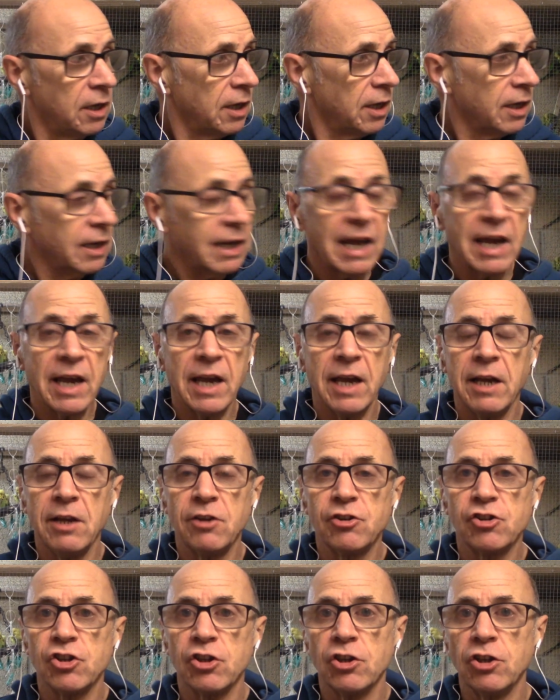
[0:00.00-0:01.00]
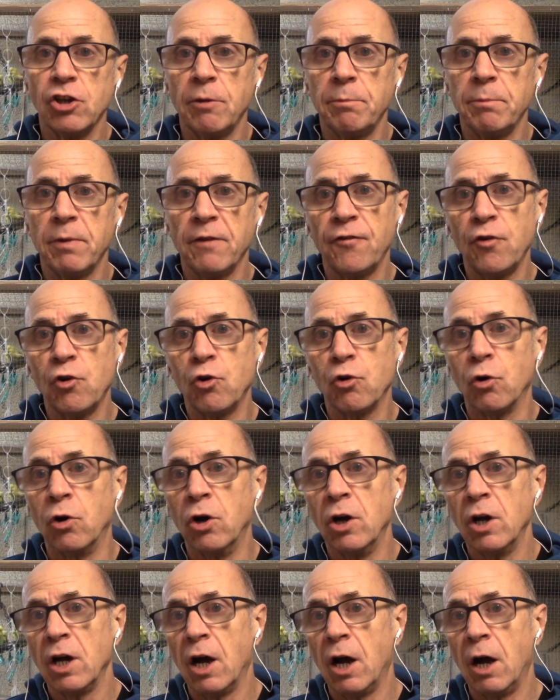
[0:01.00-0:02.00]
cage number 4,
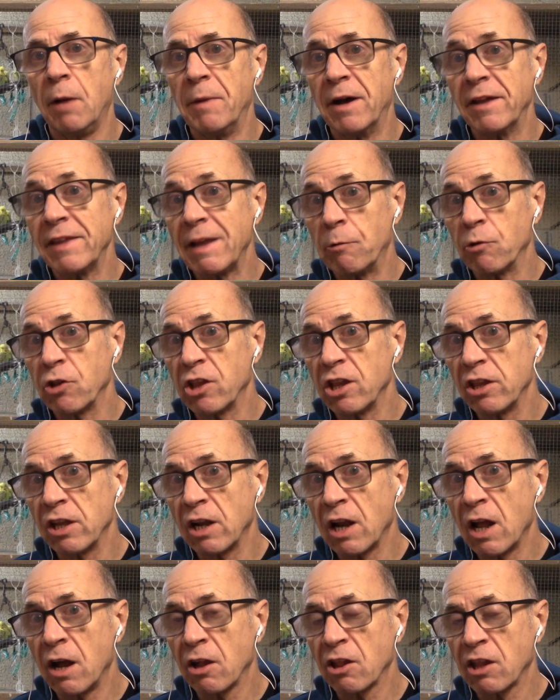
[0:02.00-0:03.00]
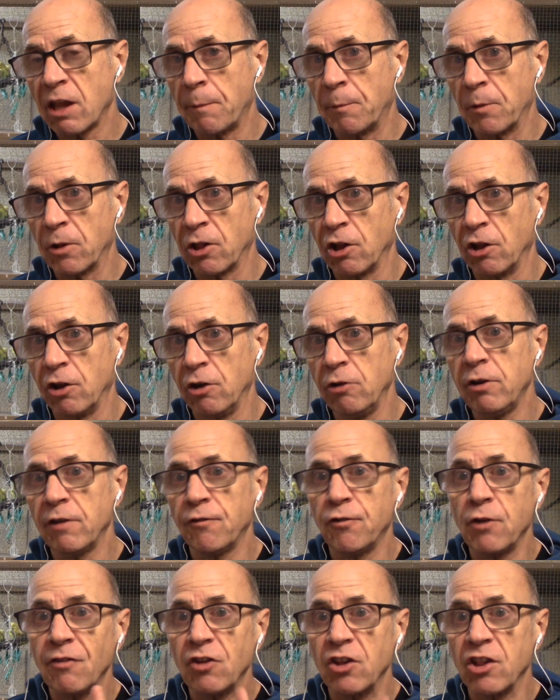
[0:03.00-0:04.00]
and that was in the last episode. If
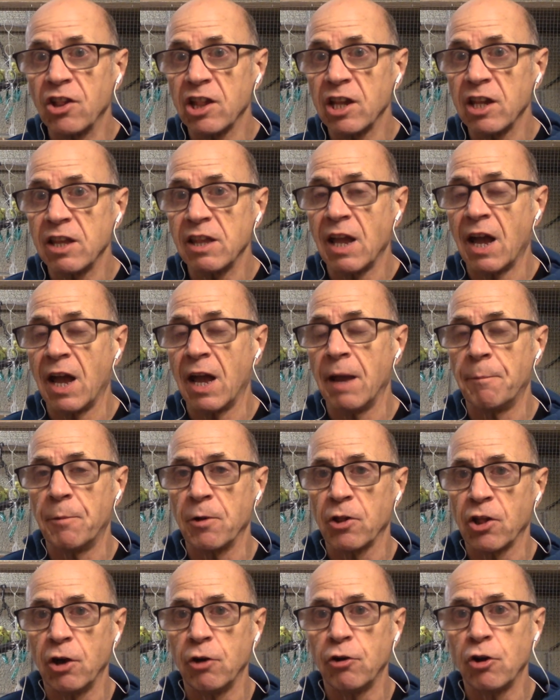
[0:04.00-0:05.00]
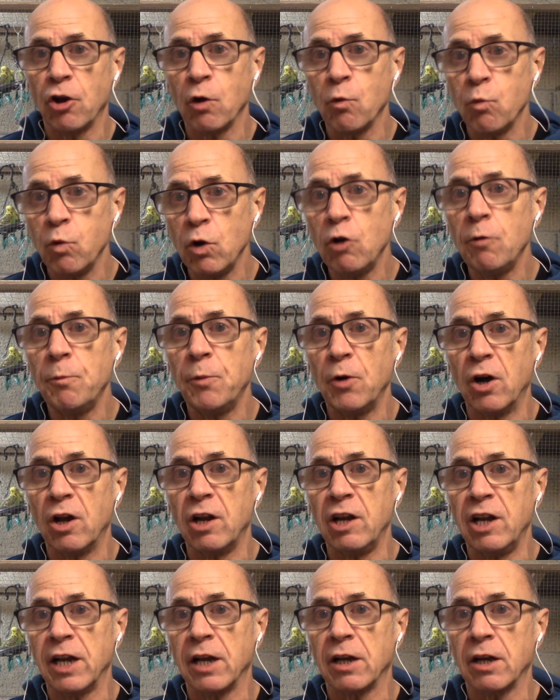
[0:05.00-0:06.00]
you haven't seen that episode, I will put a
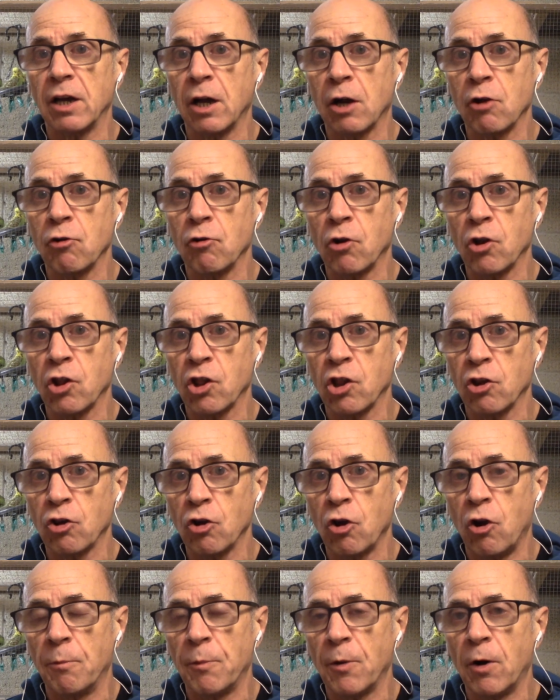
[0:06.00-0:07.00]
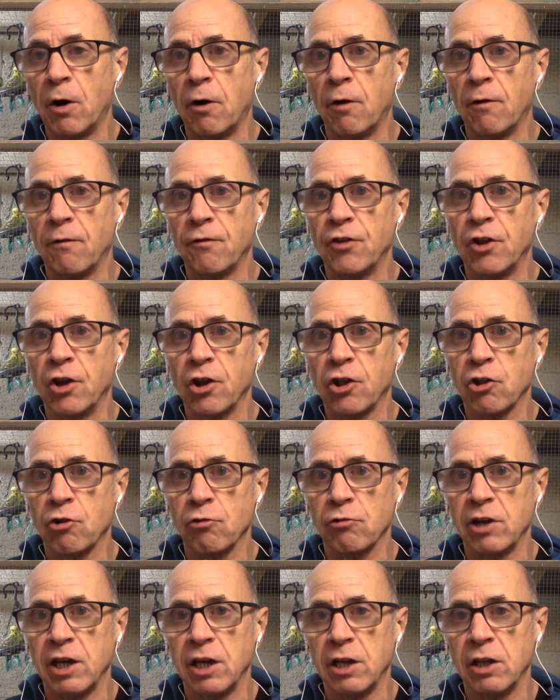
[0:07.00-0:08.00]
link across the top of the
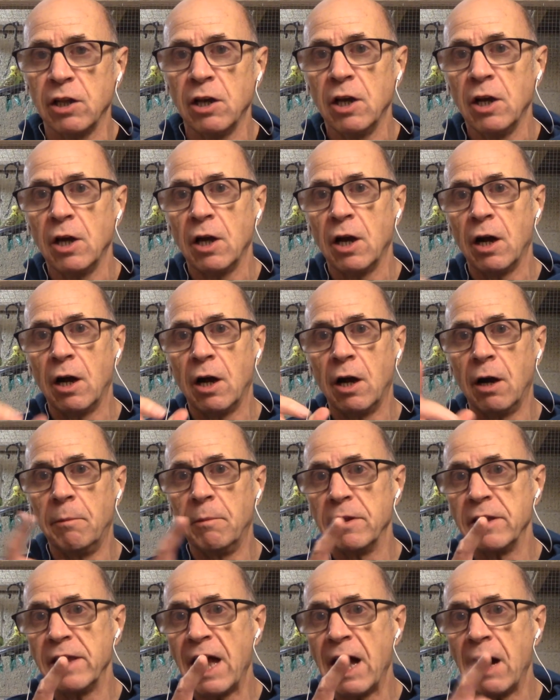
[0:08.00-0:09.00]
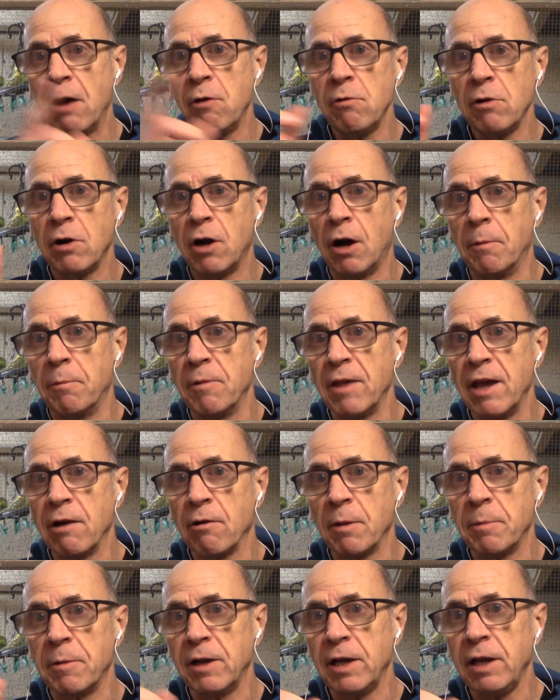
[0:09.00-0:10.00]
screen now, up there
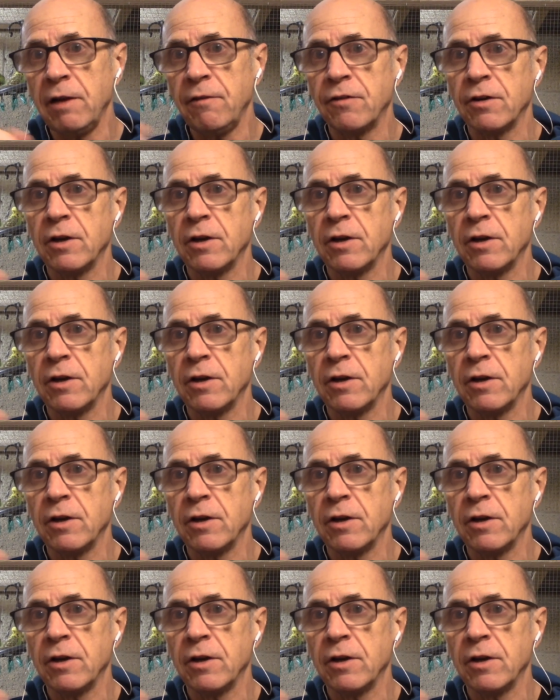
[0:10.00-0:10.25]
I believe.